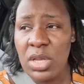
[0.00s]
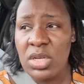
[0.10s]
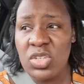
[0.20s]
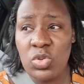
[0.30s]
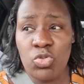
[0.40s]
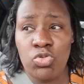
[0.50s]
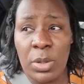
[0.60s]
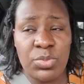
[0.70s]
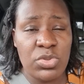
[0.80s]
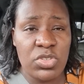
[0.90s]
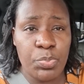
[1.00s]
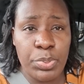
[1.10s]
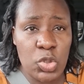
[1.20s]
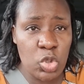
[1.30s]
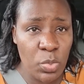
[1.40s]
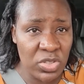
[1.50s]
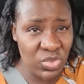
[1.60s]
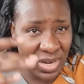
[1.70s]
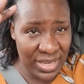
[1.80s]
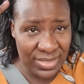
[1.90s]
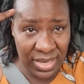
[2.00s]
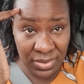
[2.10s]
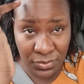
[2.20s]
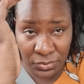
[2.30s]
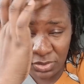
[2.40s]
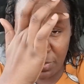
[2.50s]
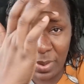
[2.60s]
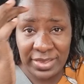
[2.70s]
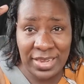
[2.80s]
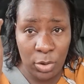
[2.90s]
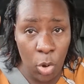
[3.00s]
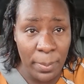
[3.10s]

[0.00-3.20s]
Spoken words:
She put so much relaxer in the front part and on